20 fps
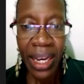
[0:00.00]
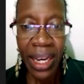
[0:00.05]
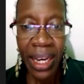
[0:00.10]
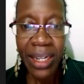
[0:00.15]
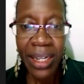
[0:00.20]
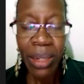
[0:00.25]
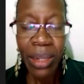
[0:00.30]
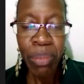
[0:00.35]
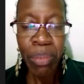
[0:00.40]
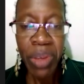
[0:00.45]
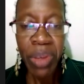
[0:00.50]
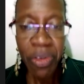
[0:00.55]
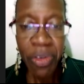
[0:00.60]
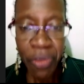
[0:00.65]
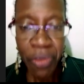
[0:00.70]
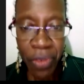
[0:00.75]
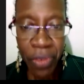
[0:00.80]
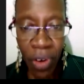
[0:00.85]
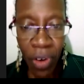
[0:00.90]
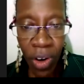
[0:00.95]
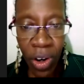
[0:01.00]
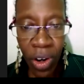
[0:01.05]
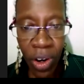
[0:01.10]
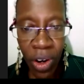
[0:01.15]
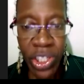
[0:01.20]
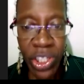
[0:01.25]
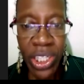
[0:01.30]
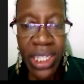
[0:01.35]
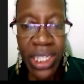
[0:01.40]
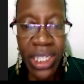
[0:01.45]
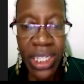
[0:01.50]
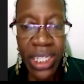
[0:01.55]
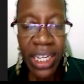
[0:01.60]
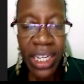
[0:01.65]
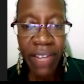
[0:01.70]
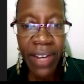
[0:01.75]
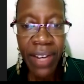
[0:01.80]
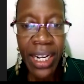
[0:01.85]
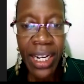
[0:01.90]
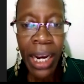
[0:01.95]
And before she
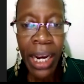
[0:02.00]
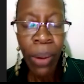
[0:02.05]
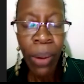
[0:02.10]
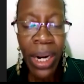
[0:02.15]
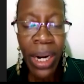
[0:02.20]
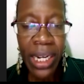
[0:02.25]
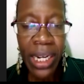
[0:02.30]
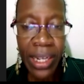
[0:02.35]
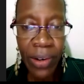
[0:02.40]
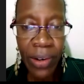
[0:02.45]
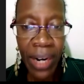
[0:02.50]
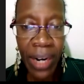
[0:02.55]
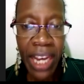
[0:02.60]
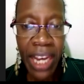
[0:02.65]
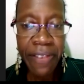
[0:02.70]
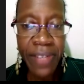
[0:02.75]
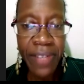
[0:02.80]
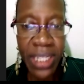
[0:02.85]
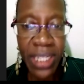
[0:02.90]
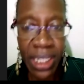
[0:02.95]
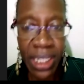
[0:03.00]
discovered our Neolife tea,